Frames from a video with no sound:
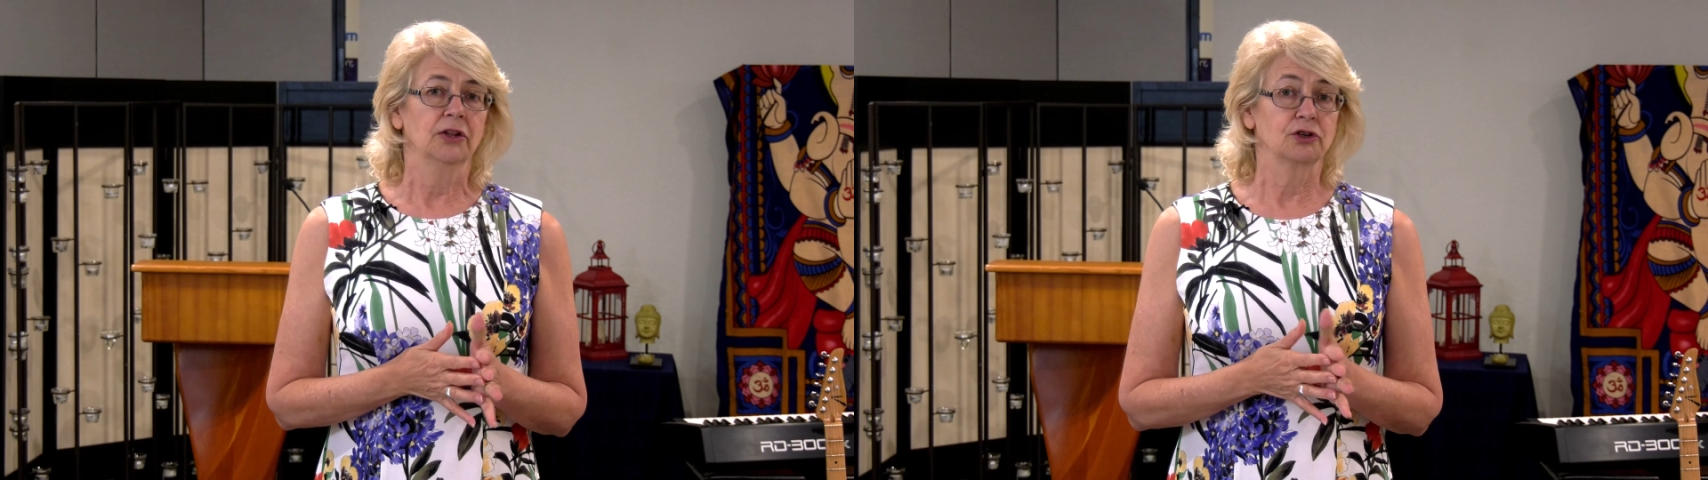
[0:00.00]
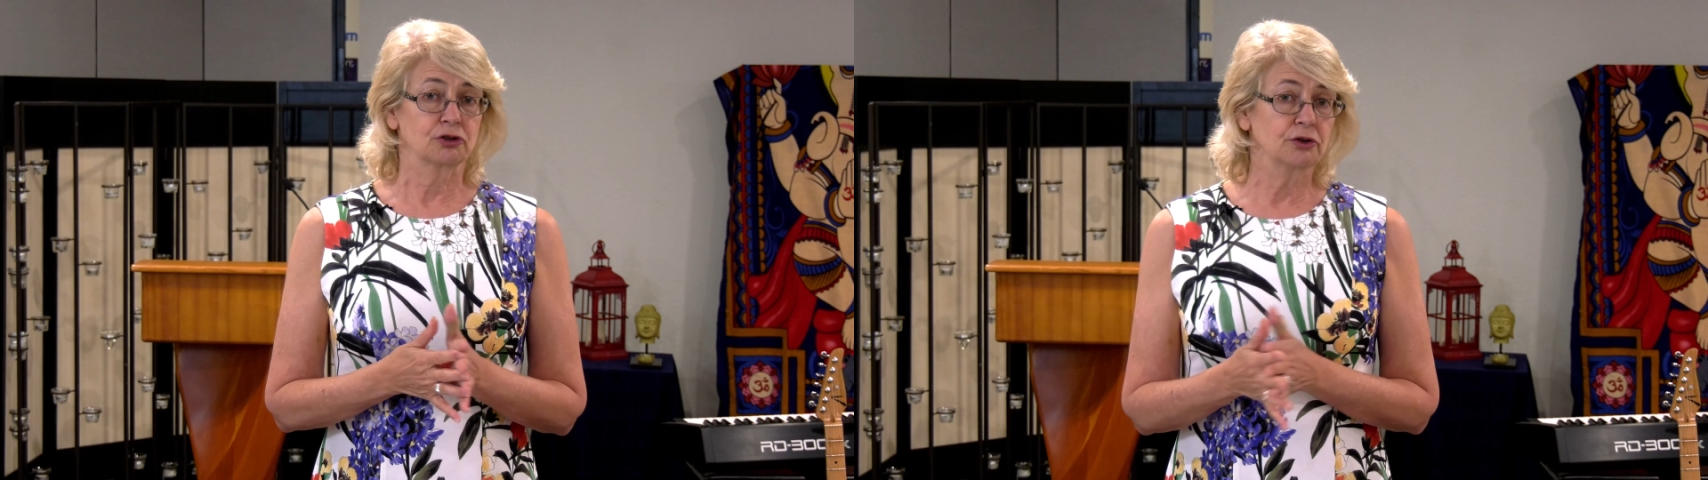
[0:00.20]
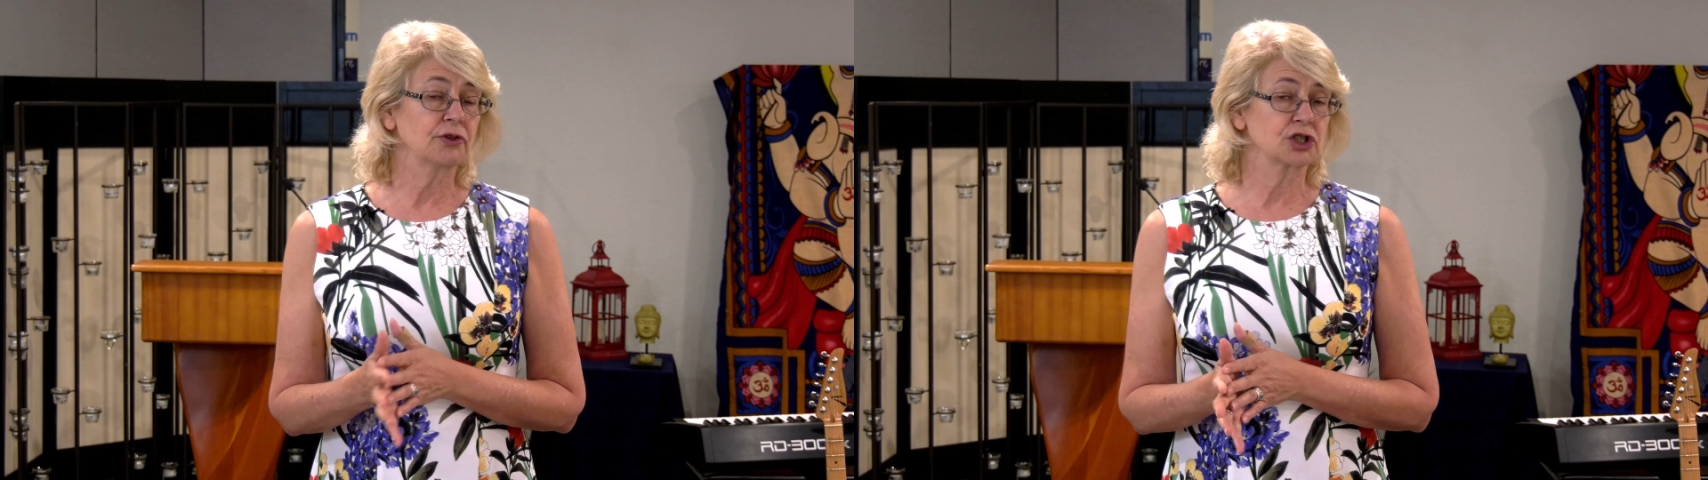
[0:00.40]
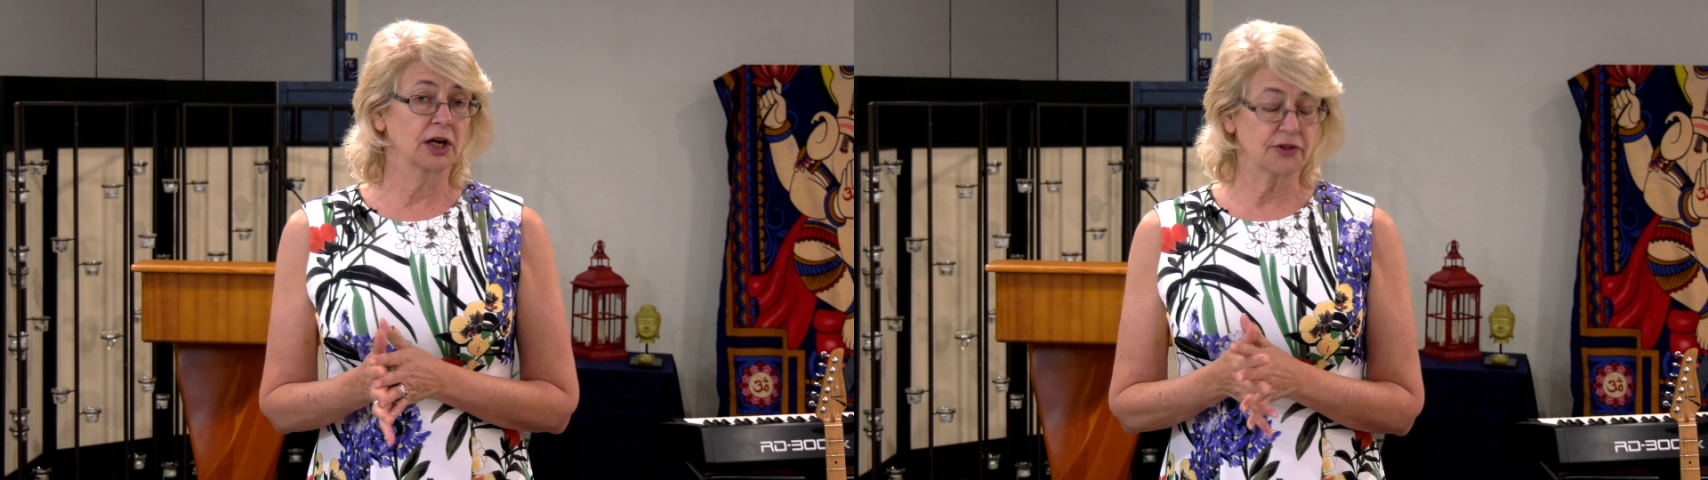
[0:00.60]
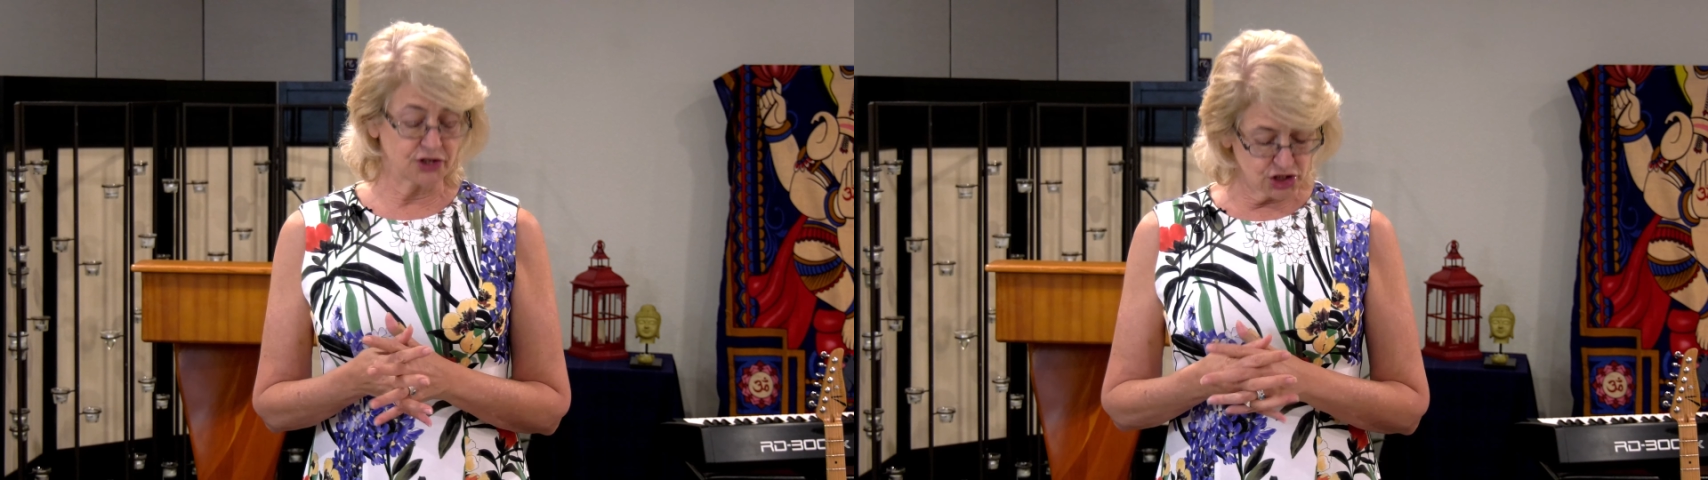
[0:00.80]
The truth
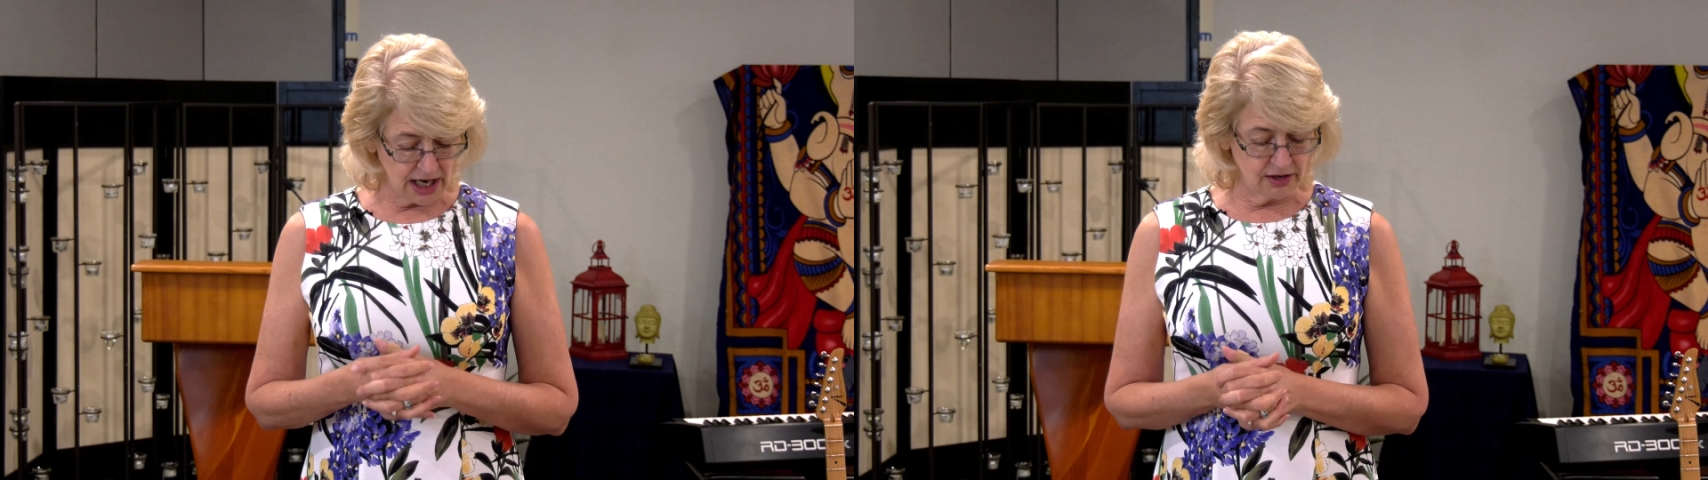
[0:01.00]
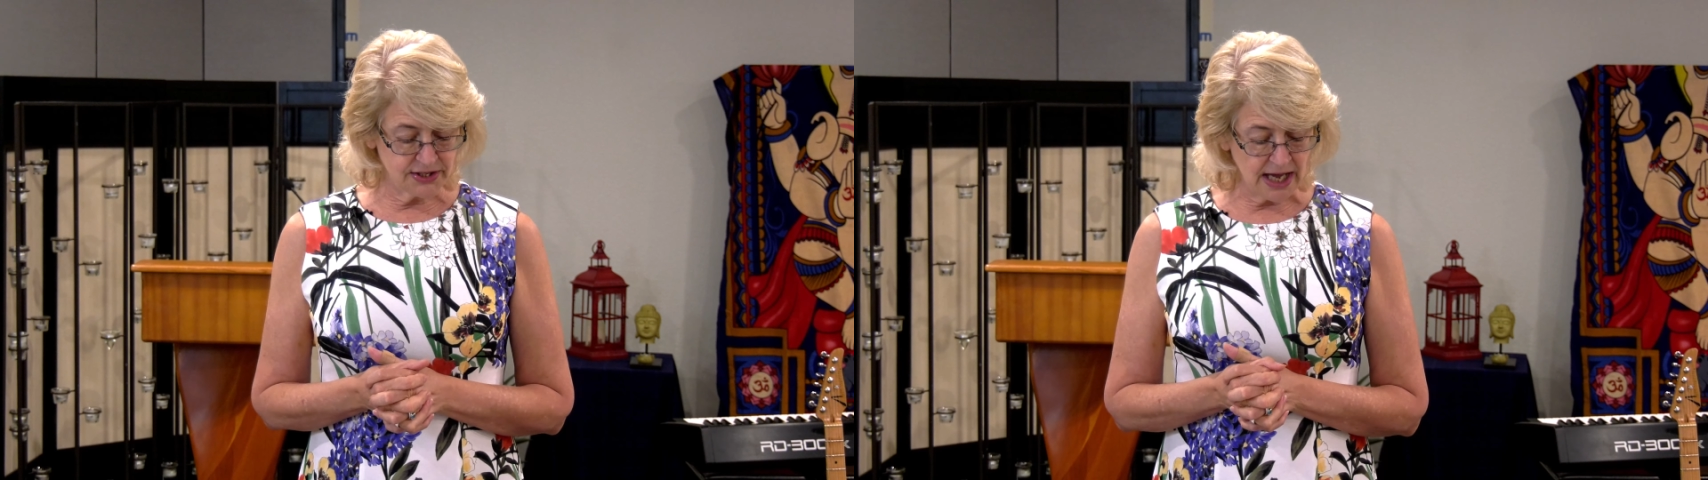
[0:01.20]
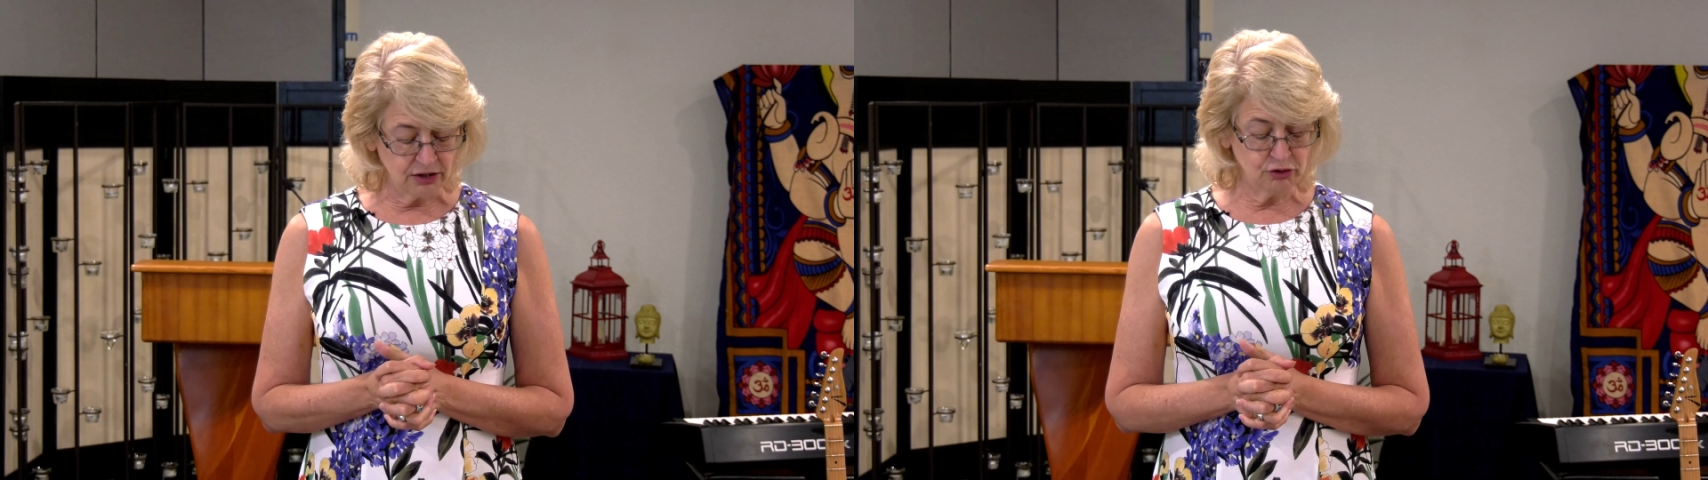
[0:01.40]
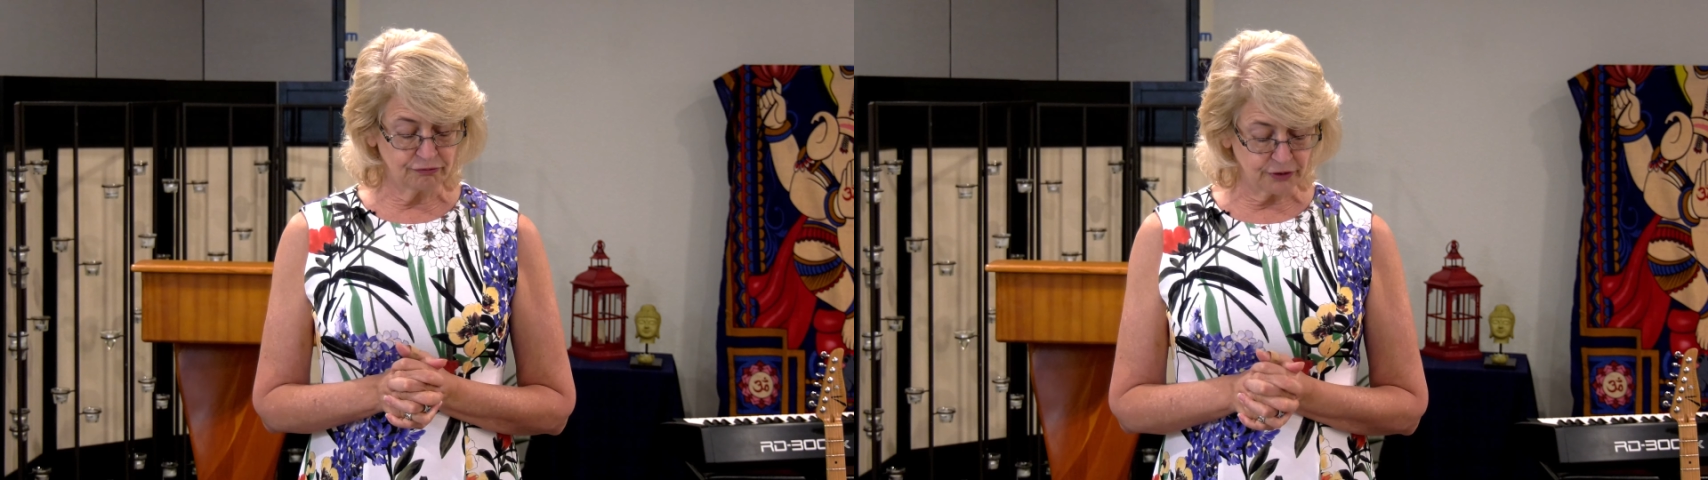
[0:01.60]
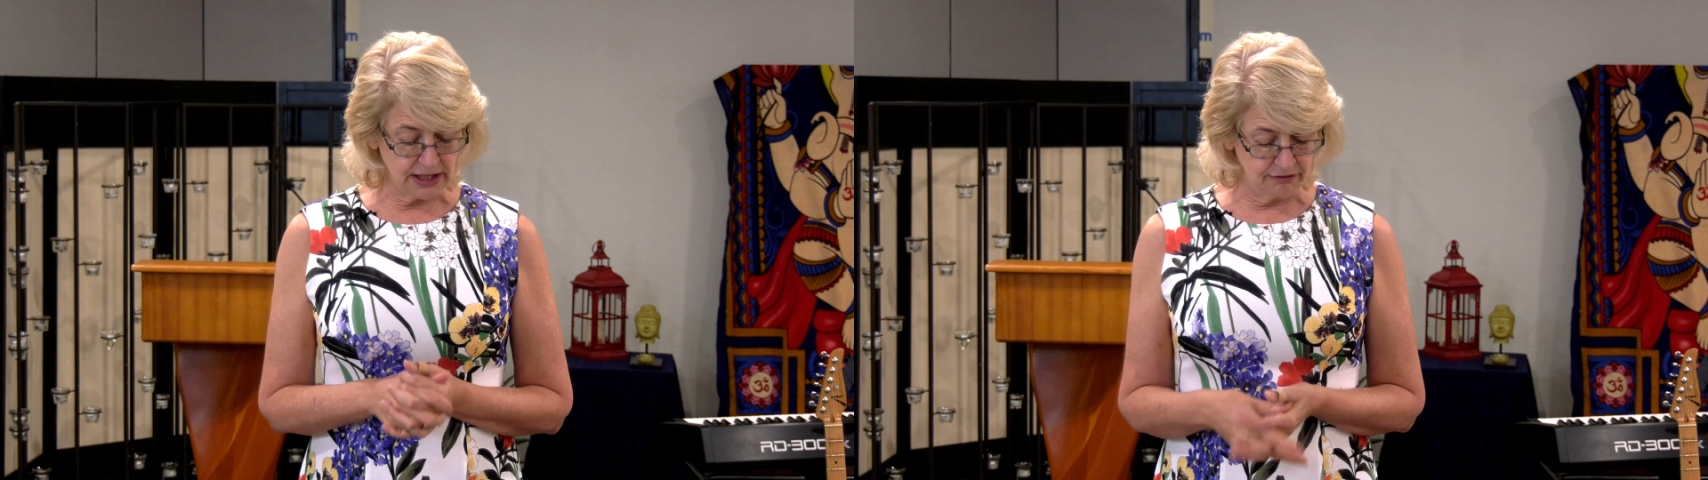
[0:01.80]
shall set you free.